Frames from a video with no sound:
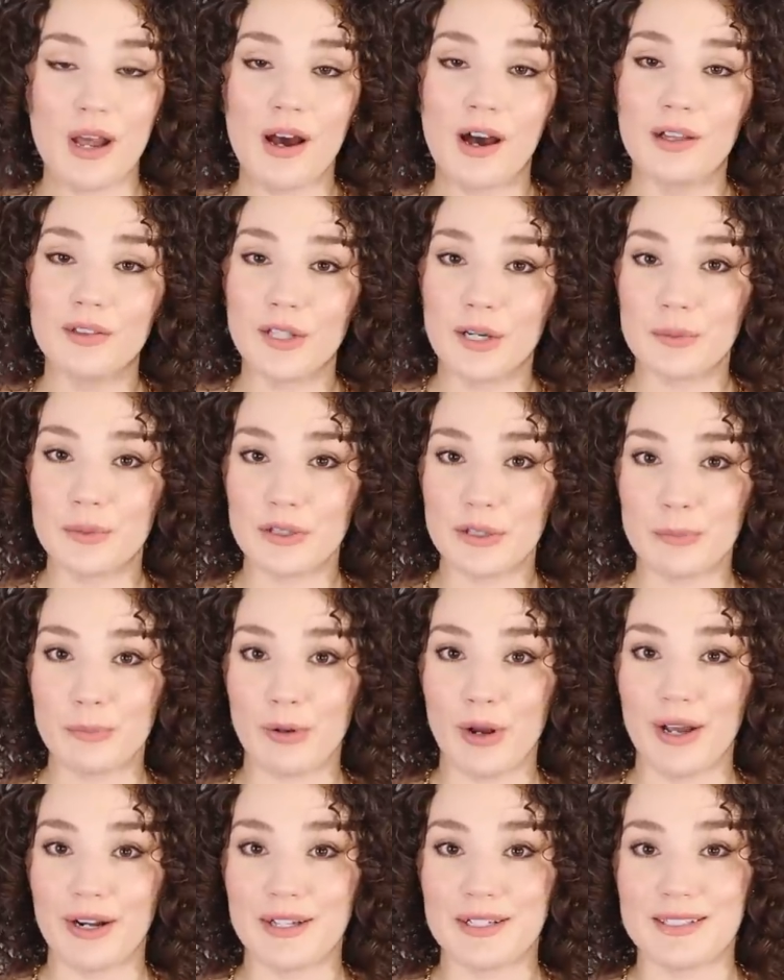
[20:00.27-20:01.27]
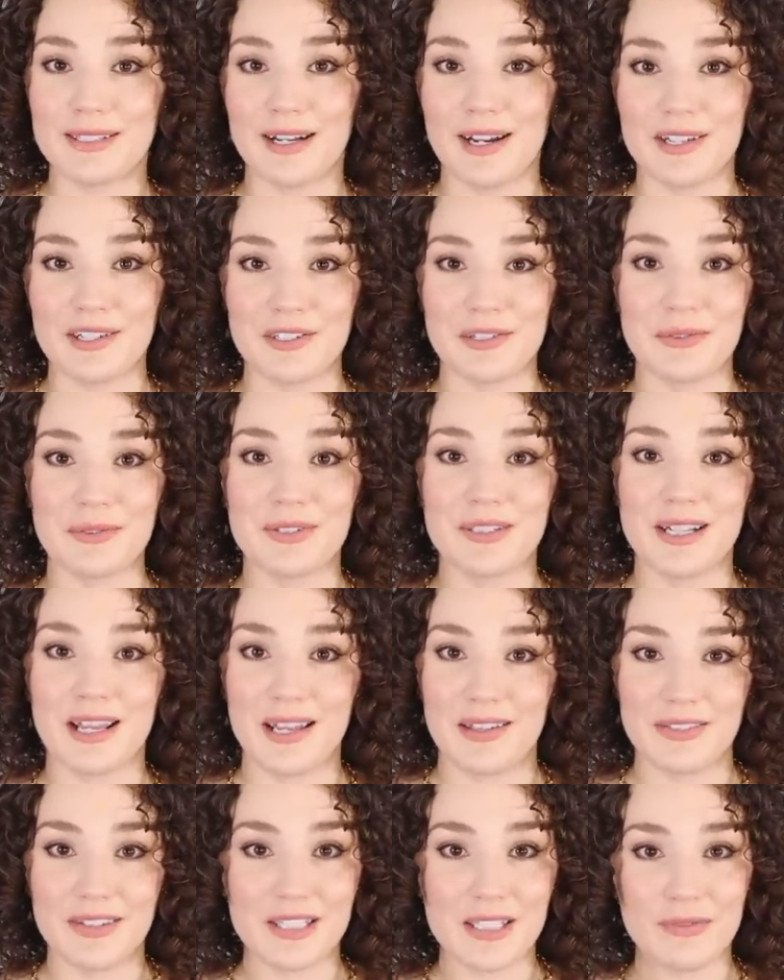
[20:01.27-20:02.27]
along with the products that I used
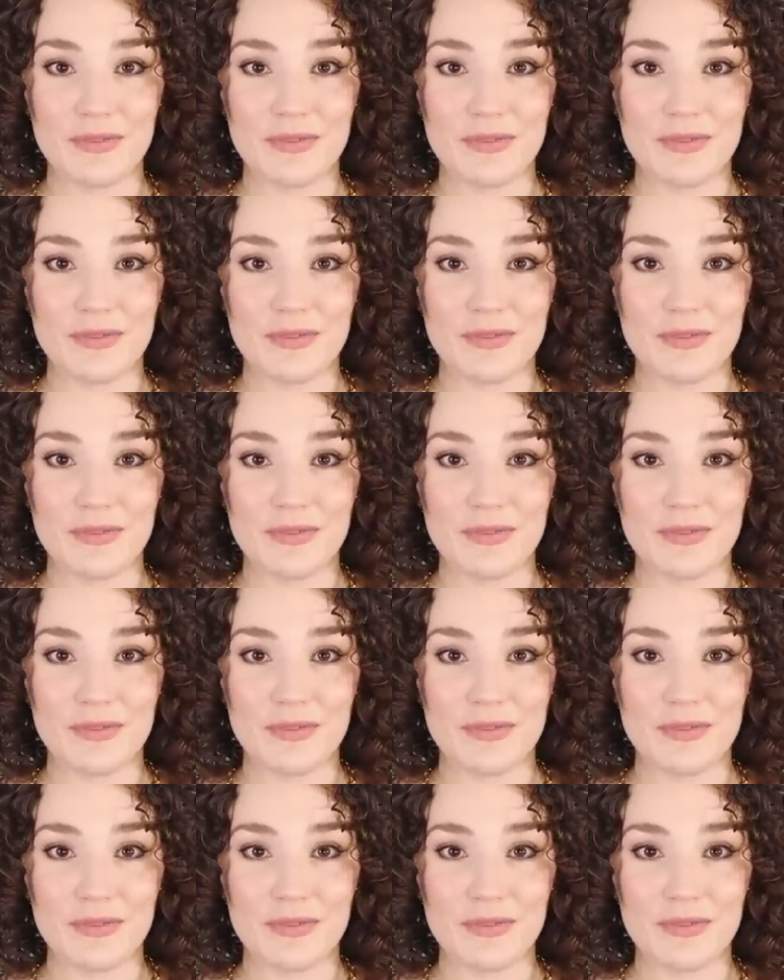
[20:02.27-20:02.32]
in this